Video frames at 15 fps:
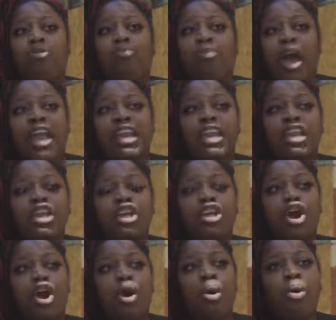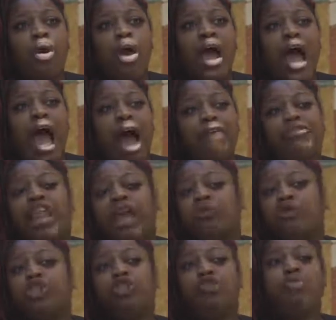But you know, I feel like
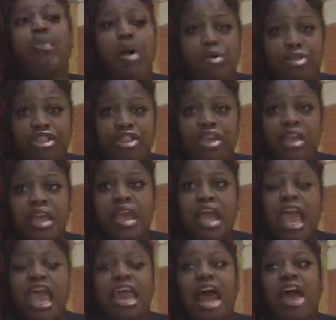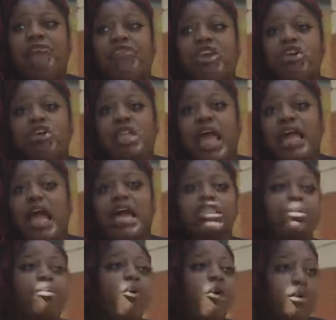we should do both. And I feel like I
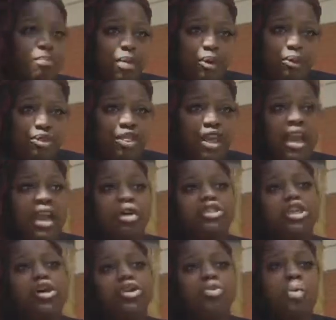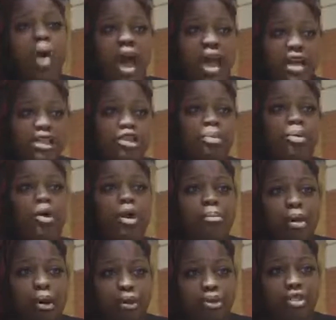support both. And I'll tell you why I support
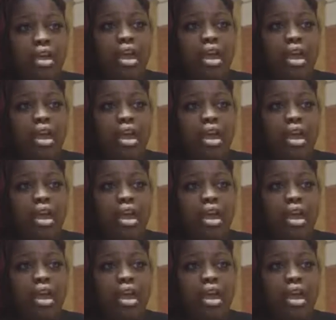both.